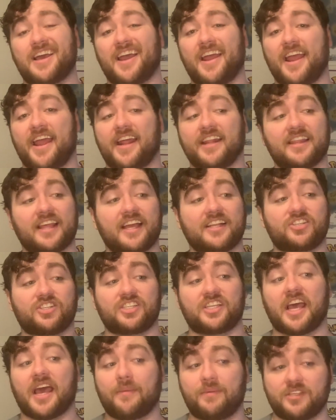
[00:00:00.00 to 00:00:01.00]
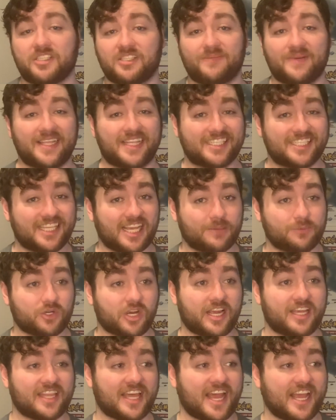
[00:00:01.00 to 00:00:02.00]
and that just happens to be the same
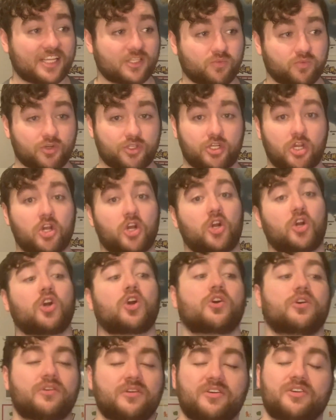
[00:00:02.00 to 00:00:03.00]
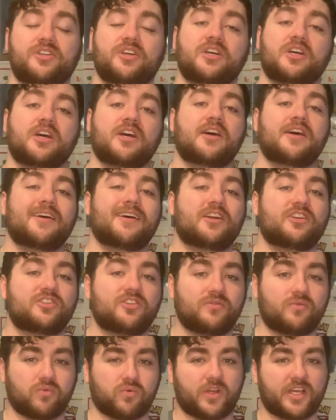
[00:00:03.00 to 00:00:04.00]
dragon that has returned
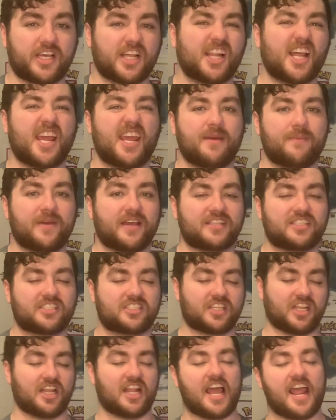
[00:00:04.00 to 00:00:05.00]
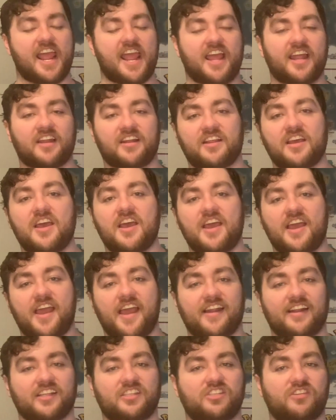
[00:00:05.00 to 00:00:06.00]
to reclaim its land
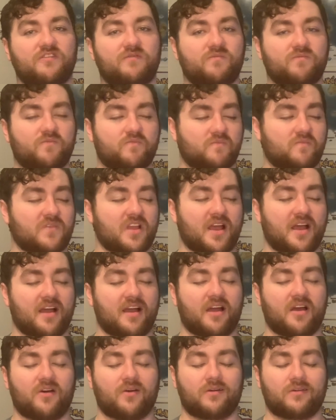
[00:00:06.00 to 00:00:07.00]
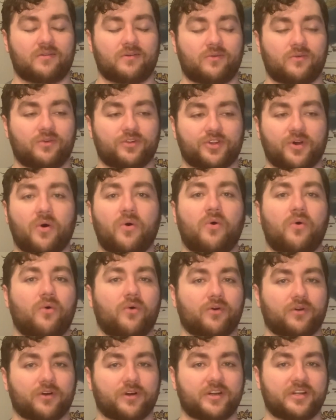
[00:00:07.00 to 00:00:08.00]
and its old
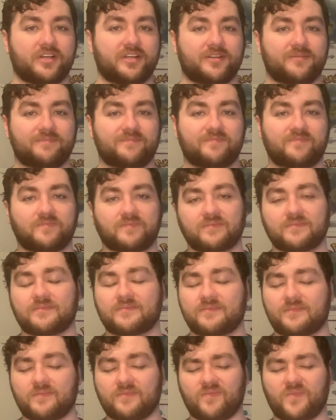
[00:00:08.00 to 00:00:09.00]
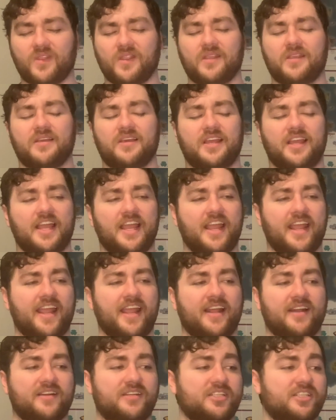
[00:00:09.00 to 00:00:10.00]
horde.
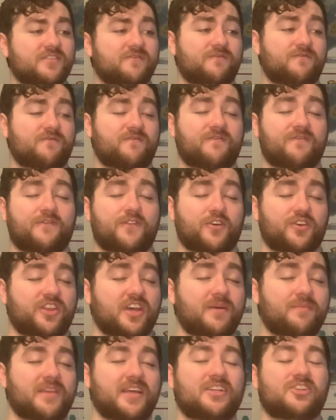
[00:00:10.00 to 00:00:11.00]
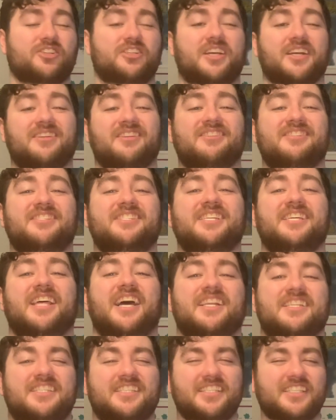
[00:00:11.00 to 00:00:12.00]
And for them, they just get to see
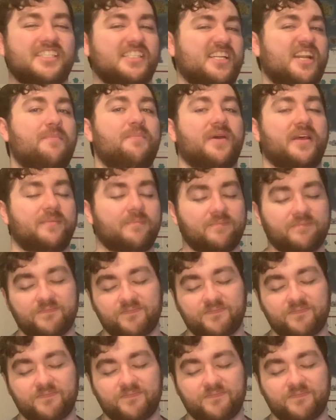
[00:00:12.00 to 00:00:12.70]
that snippet.